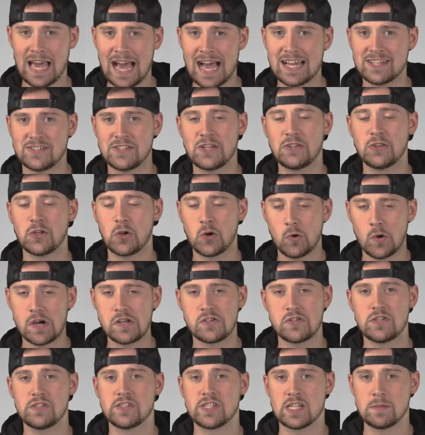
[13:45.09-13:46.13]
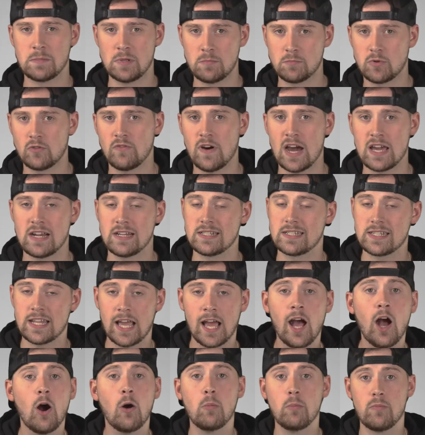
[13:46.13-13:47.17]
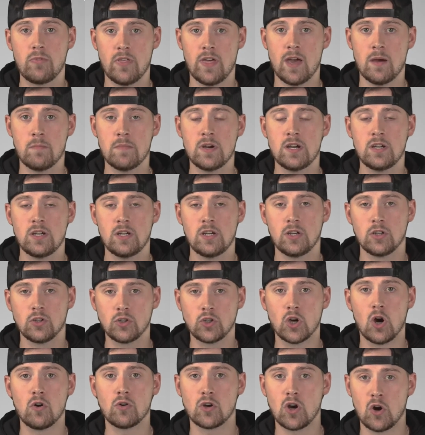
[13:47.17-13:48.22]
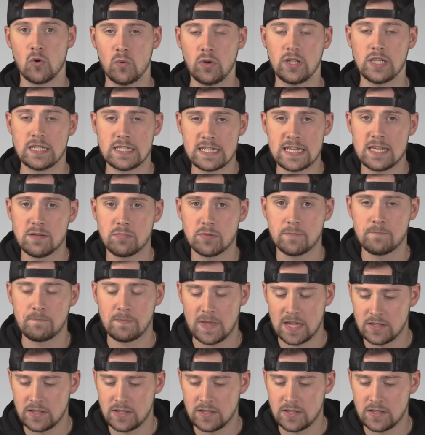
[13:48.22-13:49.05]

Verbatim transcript: asking the questions that have been provided to help them go, go really deep.